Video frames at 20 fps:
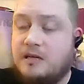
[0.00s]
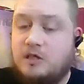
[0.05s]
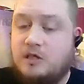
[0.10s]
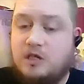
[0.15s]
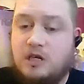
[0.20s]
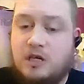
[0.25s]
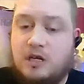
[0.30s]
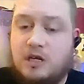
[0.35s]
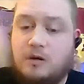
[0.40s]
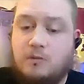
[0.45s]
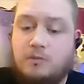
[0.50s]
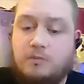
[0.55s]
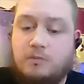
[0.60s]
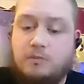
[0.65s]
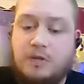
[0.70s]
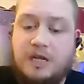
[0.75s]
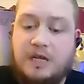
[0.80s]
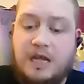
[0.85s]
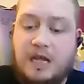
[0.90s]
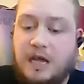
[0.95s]
She
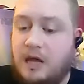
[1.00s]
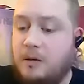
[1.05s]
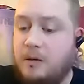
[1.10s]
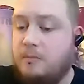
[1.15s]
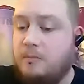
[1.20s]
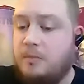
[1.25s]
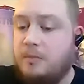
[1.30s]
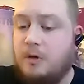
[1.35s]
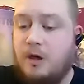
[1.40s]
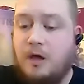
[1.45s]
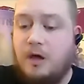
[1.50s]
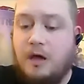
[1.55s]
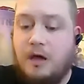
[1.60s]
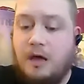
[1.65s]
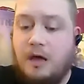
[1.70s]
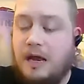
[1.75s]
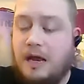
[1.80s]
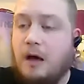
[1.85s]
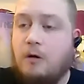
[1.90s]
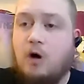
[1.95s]
became
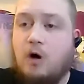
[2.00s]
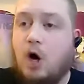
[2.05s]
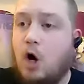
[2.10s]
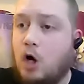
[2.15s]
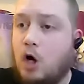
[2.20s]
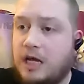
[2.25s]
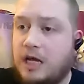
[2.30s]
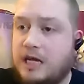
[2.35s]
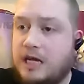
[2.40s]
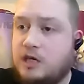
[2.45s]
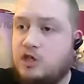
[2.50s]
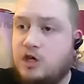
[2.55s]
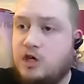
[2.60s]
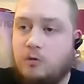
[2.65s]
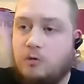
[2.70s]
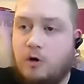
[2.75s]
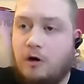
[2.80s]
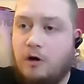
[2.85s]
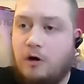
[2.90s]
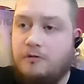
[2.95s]
uh, an alcoholic.
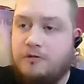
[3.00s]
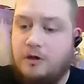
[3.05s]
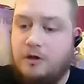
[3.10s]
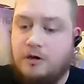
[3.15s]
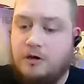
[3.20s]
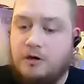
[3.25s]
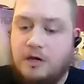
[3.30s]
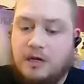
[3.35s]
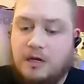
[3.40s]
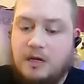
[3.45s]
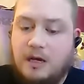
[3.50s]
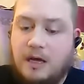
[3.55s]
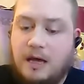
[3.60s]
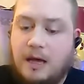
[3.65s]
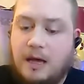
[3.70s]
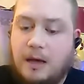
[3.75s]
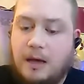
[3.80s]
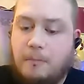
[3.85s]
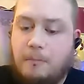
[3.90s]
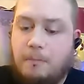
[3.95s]
She would often
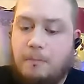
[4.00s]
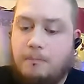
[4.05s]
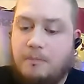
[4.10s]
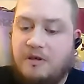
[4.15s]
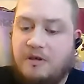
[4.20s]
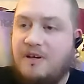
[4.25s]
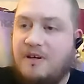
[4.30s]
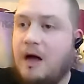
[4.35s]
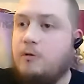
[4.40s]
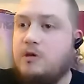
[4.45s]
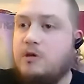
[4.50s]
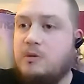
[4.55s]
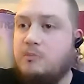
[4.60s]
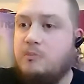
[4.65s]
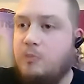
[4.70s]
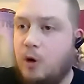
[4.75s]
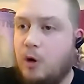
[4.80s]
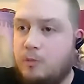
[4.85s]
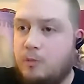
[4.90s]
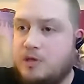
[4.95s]
um, be found
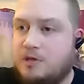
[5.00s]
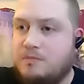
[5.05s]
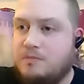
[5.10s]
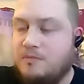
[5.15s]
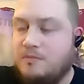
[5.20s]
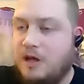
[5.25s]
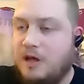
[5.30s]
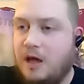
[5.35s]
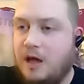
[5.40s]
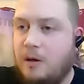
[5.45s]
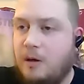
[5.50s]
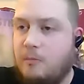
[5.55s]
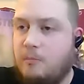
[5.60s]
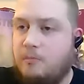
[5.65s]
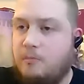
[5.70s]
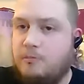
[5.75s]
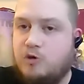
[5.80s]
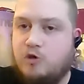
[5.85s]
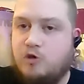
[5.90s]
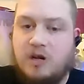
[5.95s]
in pubs
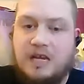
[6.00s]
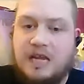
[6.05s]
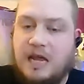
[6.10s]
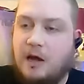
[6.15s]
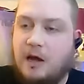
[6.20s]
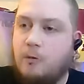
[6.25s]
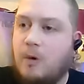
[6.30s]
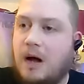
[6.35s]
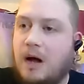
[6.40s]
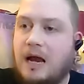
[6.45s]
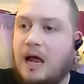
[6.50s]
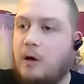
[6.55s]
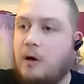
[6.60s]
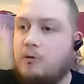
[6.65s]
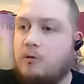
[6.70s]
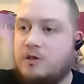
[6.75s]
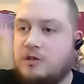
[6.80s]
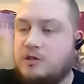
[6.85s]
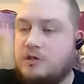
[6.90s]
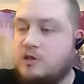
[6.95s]
um, drinking while
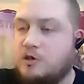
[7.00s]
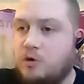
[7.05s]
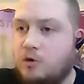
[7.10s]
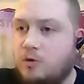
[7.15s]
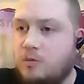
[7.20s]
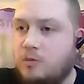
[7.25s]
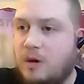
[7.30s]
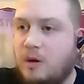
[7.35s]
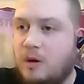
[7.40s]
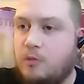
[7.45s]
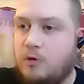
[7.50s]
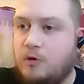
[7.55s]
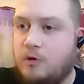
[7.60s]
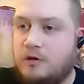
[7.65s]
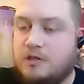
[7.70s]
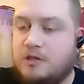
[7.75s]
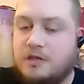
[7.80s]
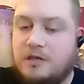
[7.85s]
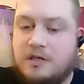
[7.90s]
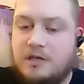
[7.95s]
I was at school with my
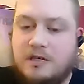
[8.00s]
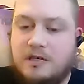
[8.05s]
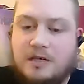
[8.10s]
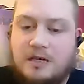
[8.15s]
brothers.